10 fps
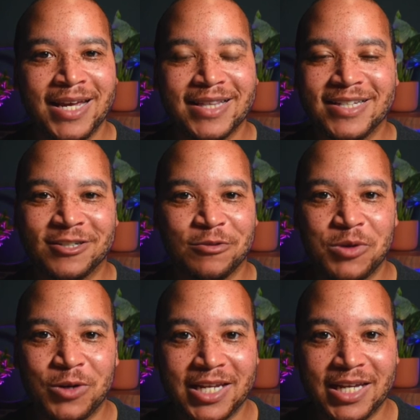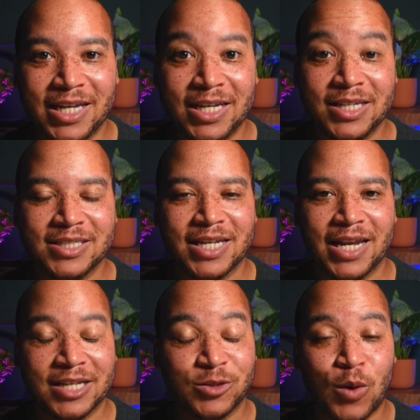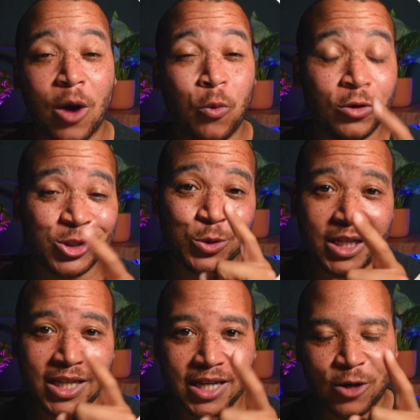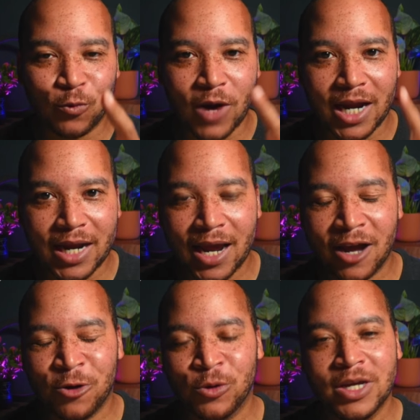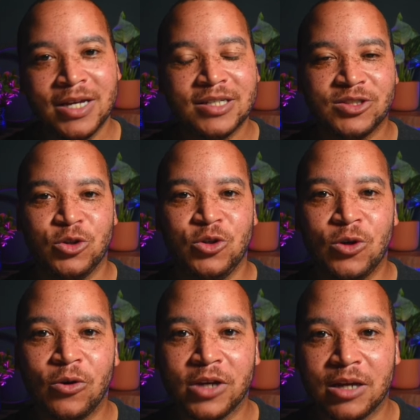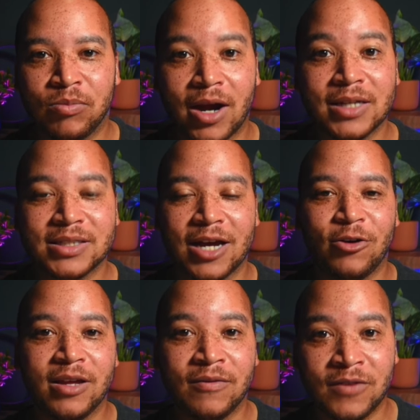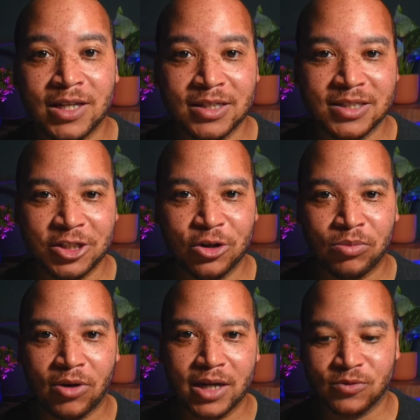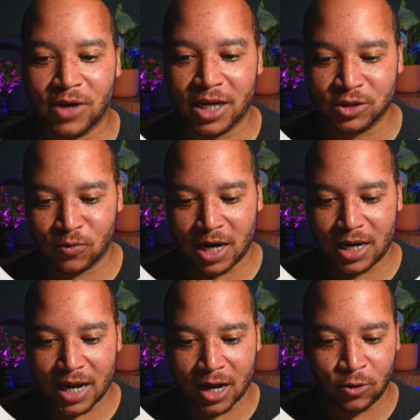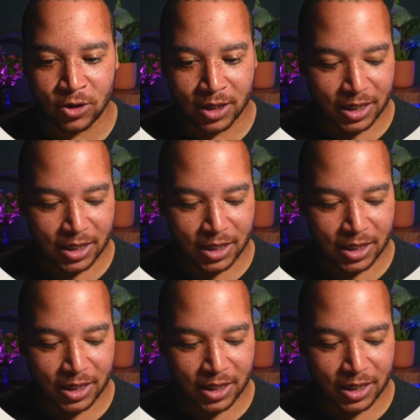this community is and that's why i want you to get in right now so you don't get priced out if it is in your price range right now